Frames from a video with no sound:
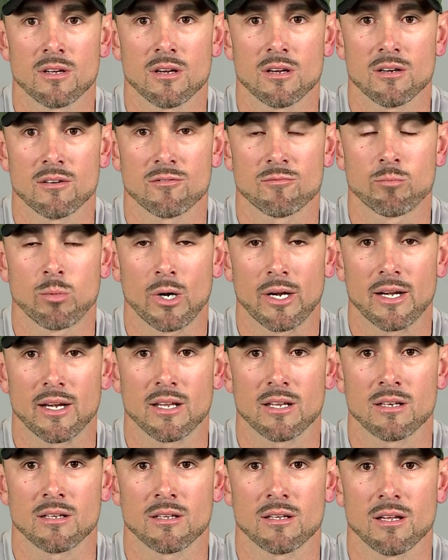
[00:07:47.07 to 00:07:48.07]
of bringing
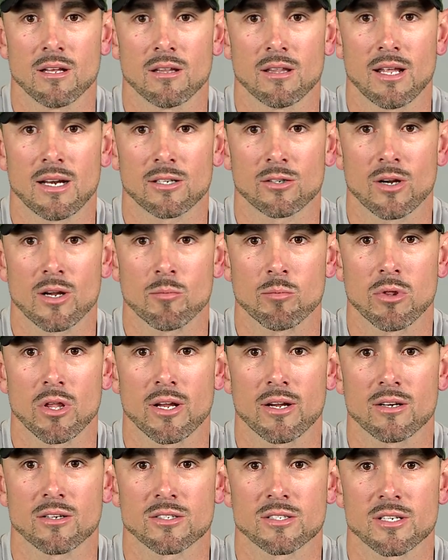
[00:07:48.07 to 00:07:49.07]
in a lot of great
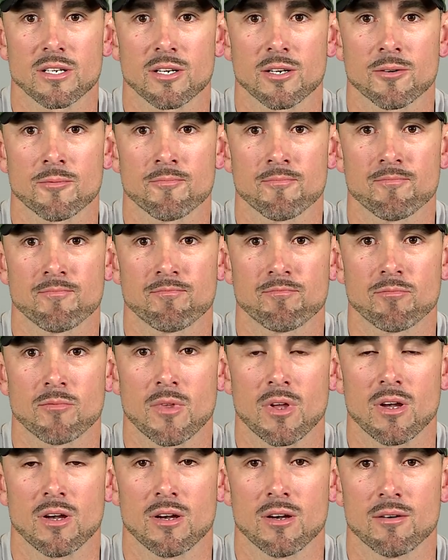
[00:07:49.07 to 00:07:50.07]
players here
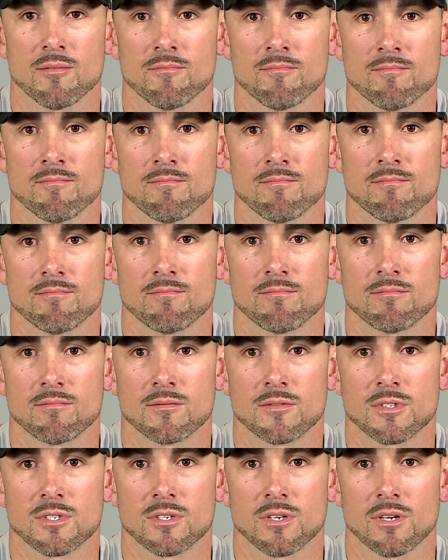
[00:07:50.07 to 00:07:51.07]
to
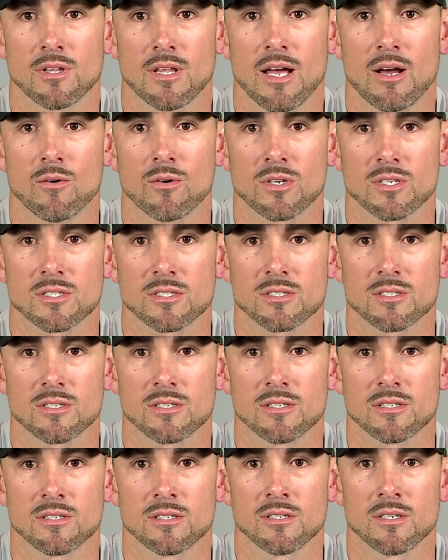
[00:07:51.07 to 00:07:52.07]
allow us
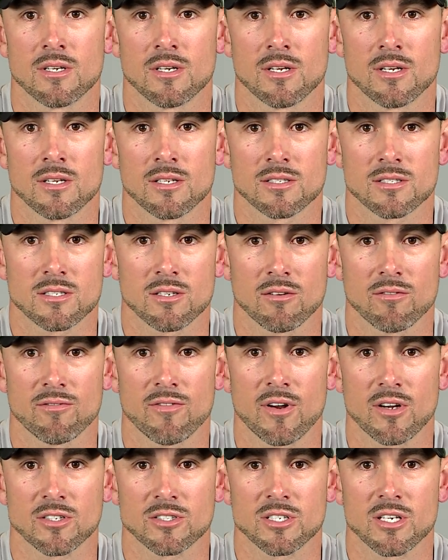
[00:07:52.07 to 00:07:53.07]
to still
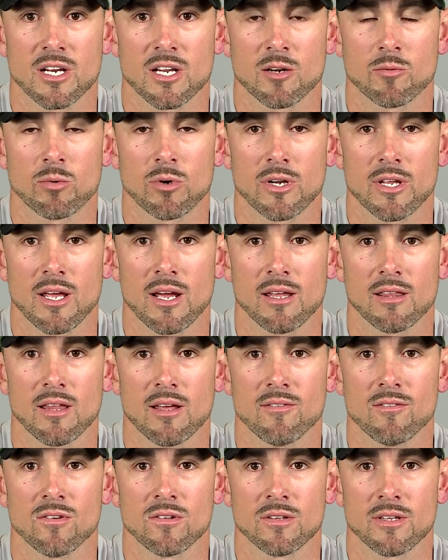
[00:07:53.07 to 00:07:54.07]
function at a pretty high
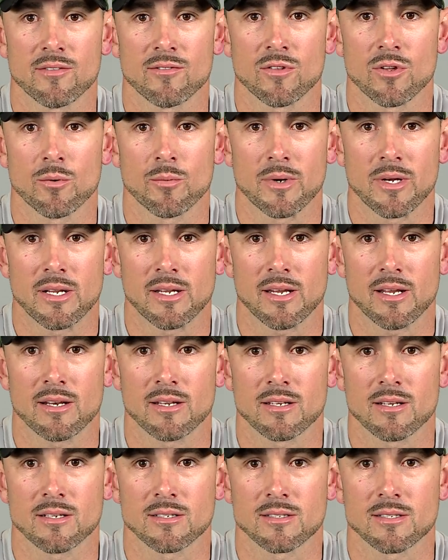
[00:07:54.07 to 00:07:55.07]
level, even though we didn't get
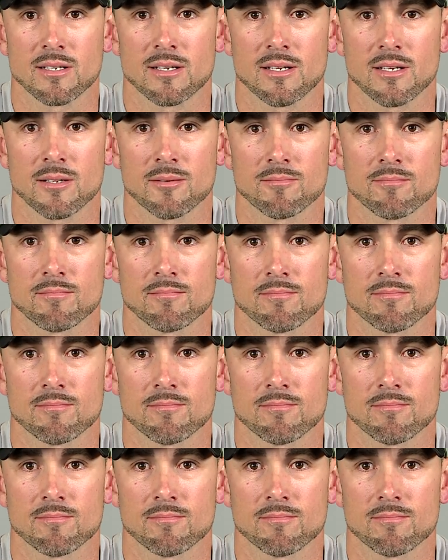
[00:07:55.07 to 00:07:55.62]
it done tonight.